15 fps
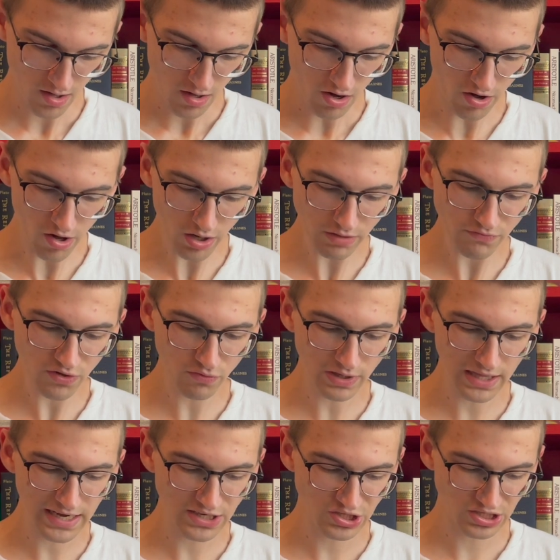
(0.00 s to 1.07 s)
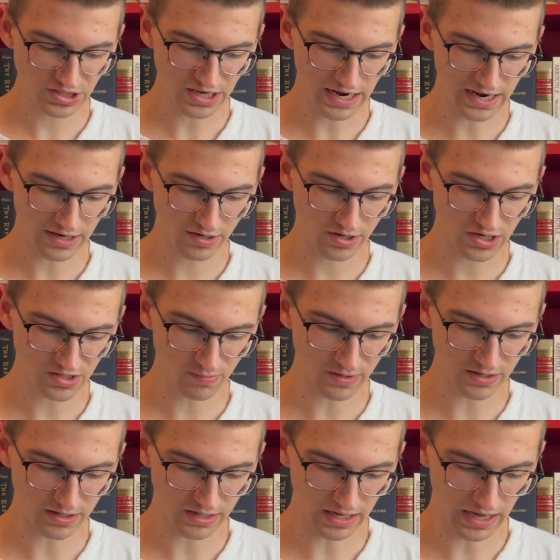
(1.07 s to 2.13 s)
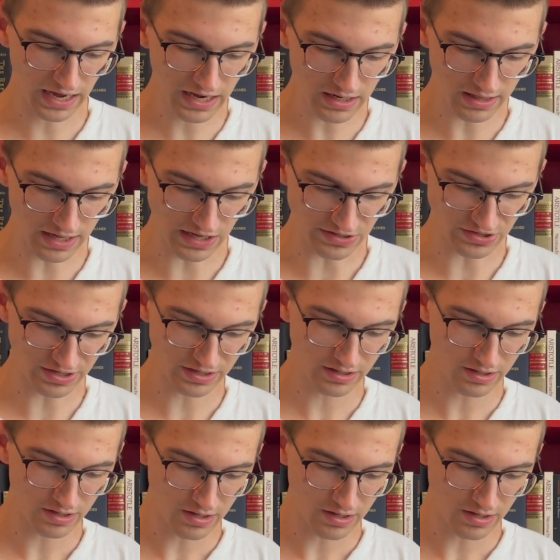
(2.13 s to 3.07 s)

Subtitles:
All of the relations Heidegger has been analyzing,